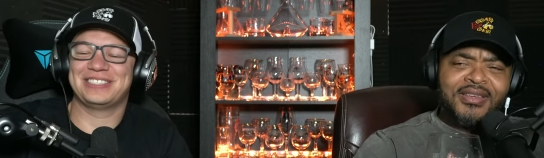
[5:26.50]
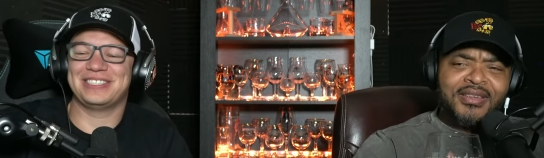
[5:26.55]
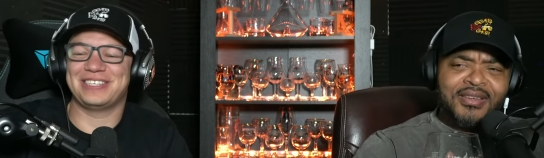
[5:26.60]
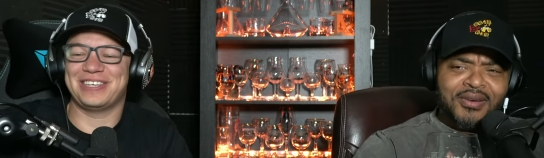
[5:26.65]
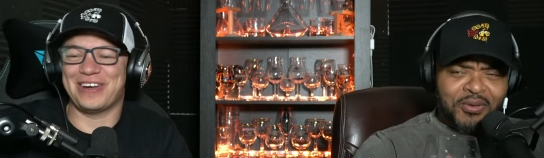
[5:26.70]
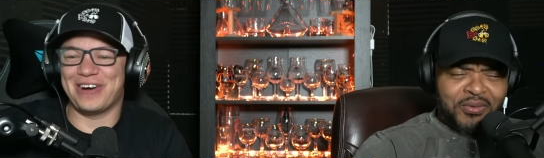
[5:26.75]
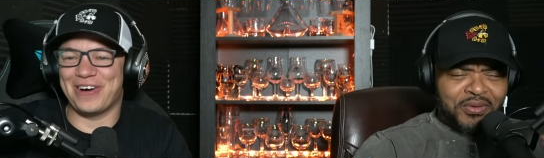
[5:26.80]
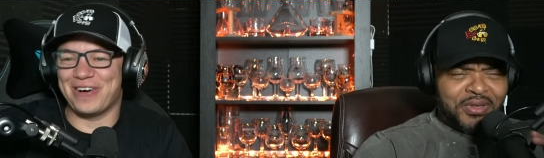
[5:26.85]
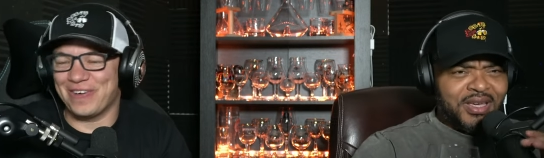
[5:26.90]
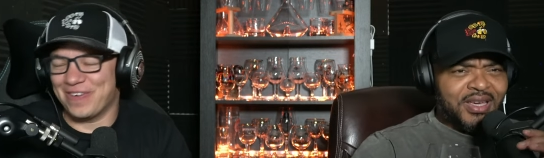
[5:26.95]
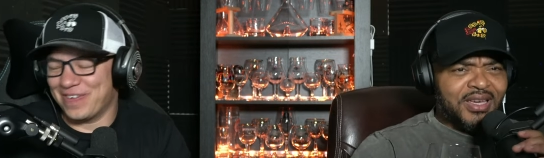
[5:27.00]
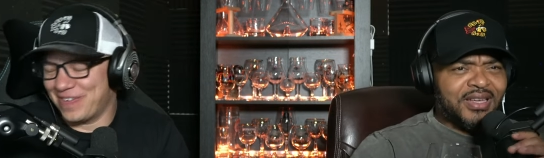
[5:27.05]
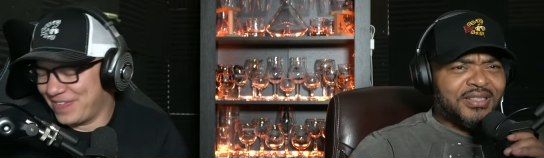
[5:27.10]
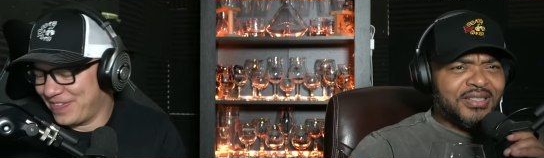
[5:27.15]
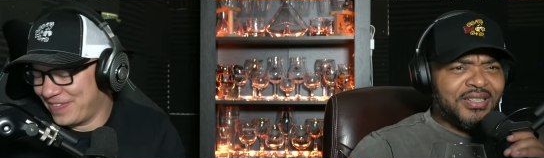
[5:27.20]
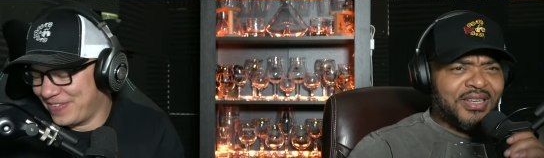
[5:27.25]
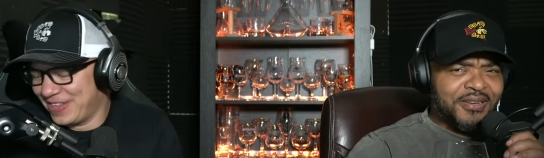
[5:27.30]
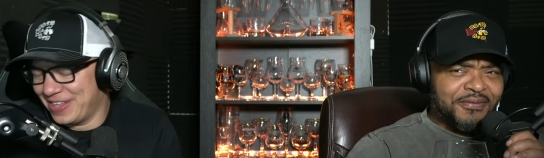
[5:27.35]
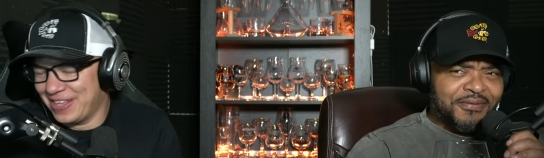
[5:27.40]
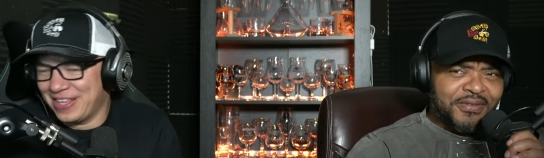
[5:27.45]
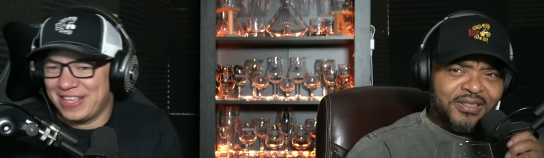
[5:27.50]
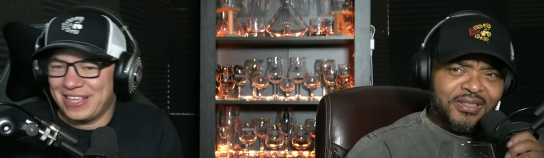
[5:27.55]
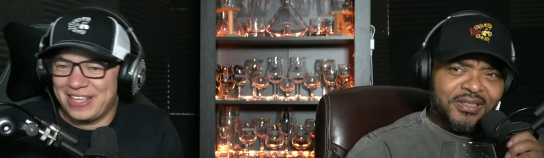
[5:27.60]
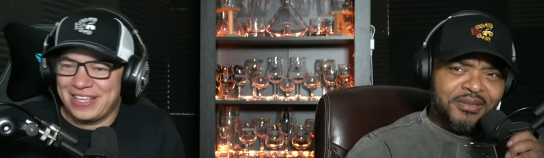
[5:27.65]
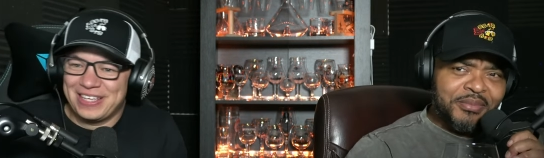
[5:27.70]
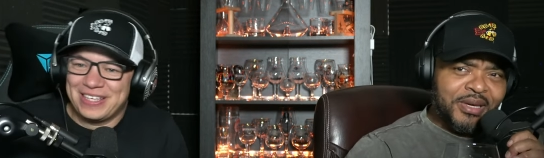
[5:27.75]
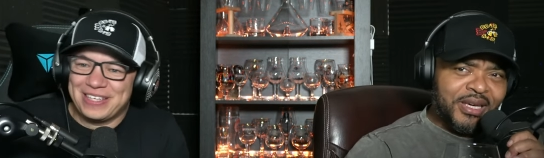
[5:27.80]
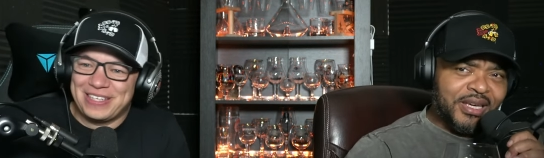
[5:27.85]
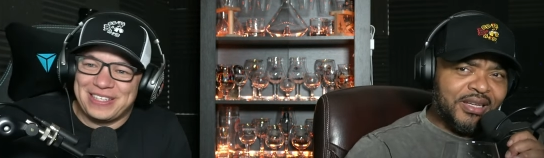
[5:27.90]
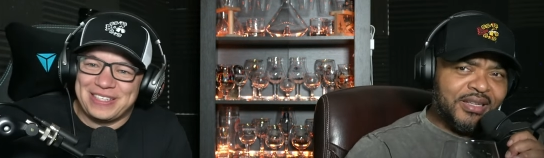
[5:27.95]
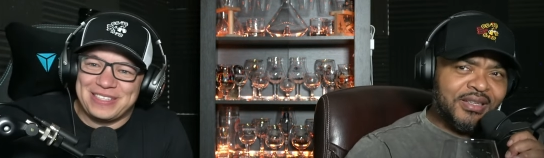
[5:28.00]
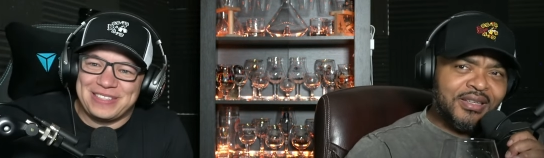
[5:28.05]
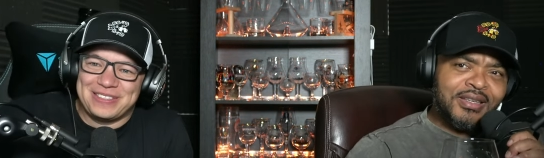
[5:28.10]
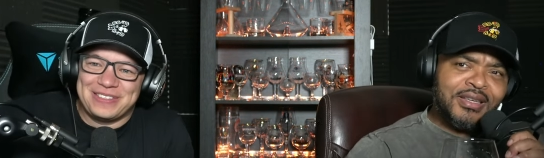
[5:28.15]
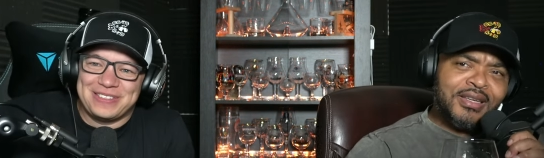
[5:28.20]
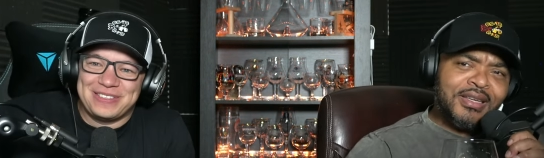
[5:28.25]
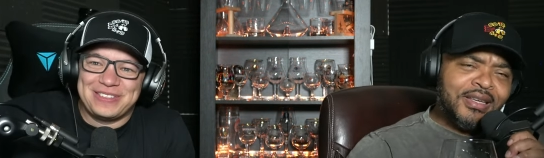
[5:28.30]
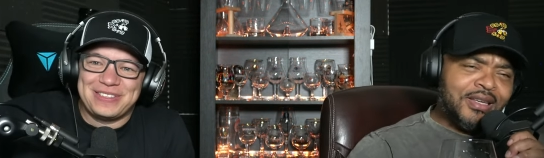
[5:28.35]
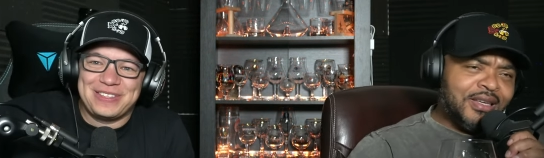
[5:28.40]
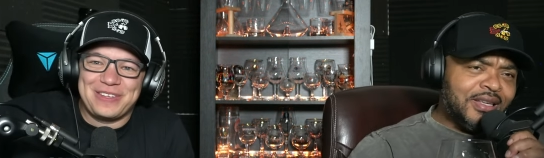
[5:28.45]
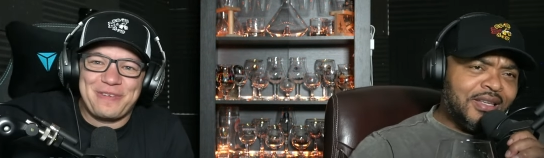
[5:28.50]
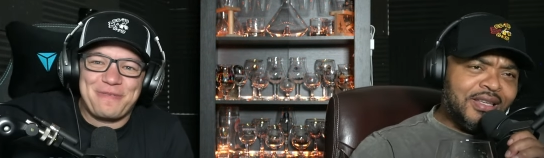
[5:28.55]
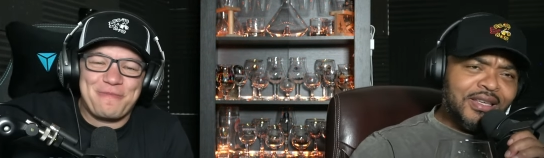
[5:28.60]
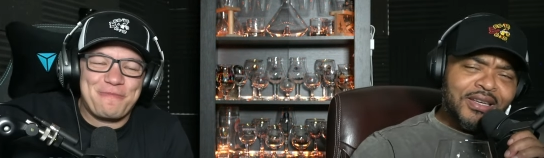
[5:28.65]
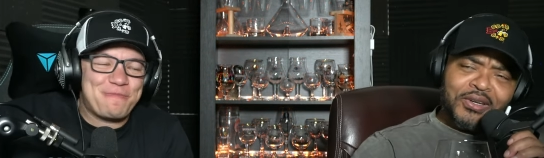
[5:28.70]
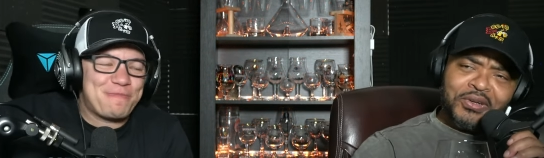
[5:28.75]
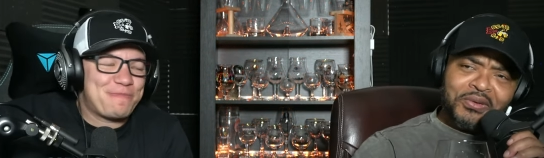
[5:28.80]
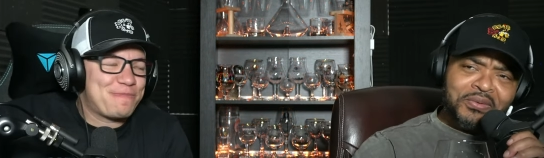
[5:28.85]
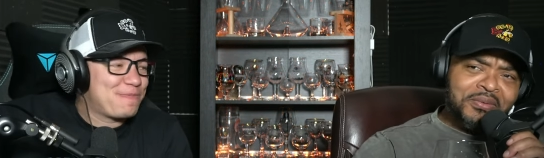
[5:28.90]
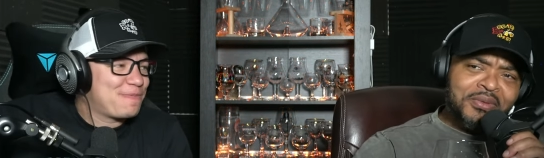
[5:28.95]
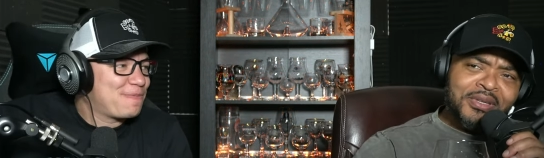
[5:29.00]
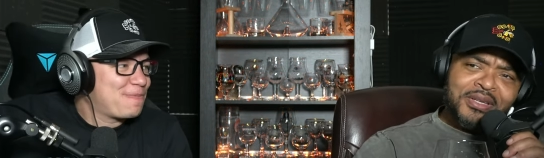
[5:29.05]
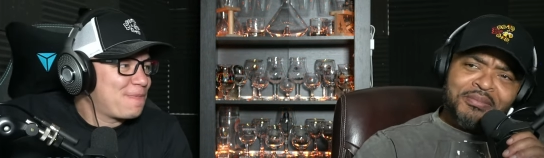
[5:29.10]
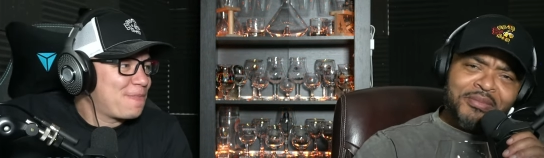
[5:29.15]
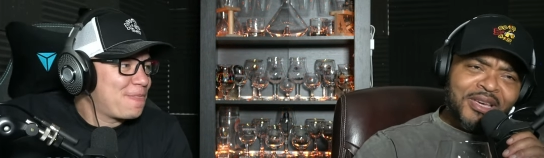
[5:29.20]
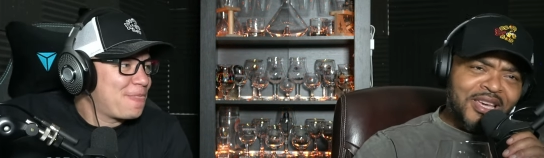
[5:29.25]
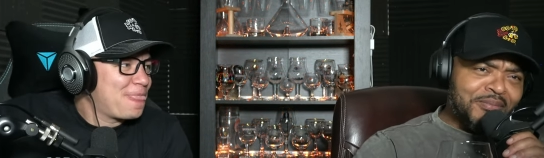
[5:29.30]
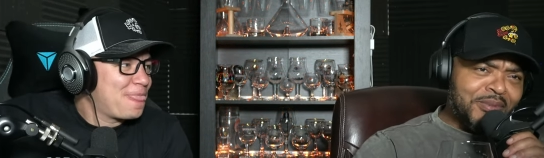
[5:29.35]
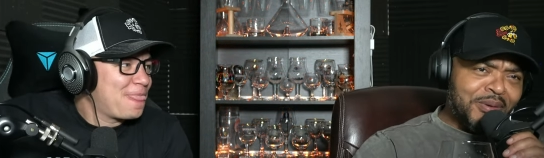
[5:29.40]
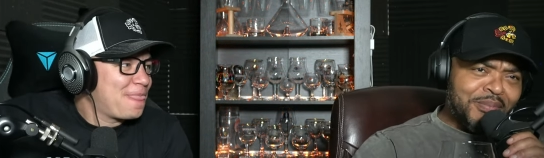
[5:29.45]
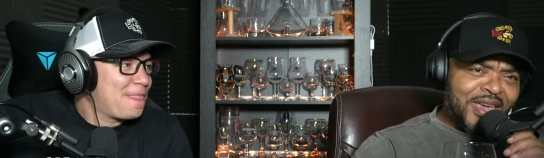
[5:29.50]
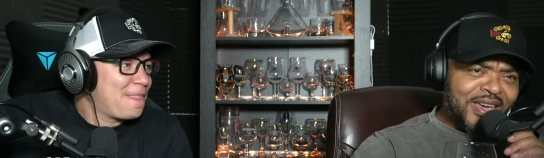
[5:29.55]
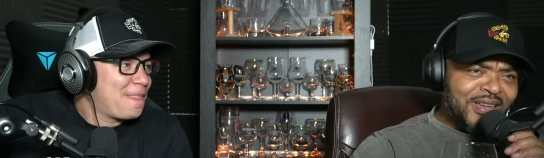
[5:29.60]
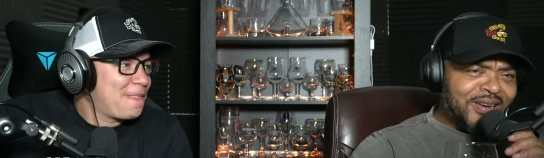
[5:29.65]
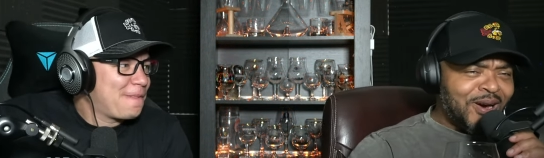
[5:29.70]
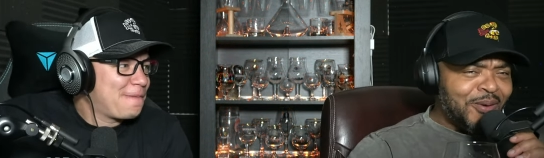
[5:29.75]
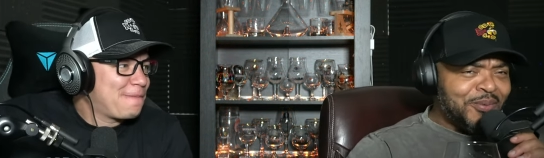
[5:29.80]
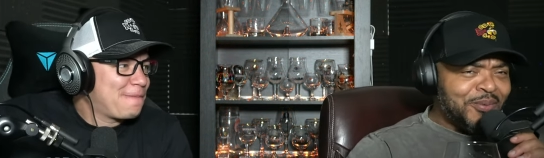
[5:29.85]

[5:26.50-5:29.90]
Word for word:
Speaker 1: Yo. Yeah, definitely, man. Yo. And my man